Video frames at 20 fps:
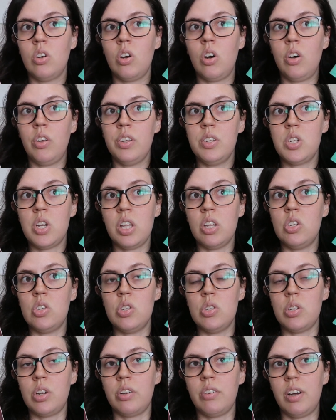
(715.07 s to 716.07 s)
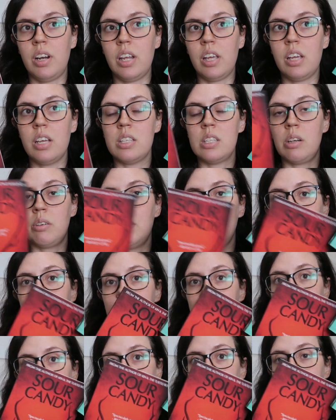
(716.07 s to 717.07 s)
All the challenges are ready because I read
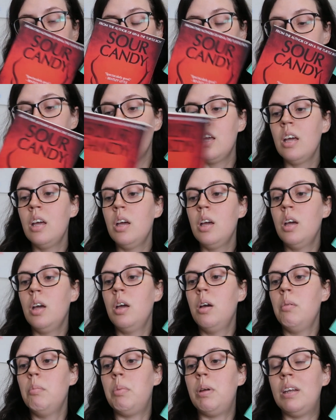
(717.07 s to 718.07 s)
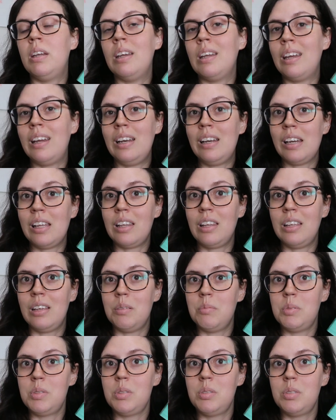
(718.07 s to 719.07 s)
this last night, but I didn't get any
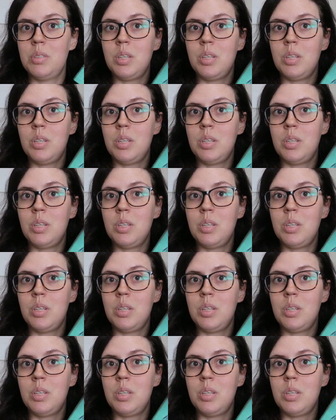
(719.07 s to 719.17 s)
clips.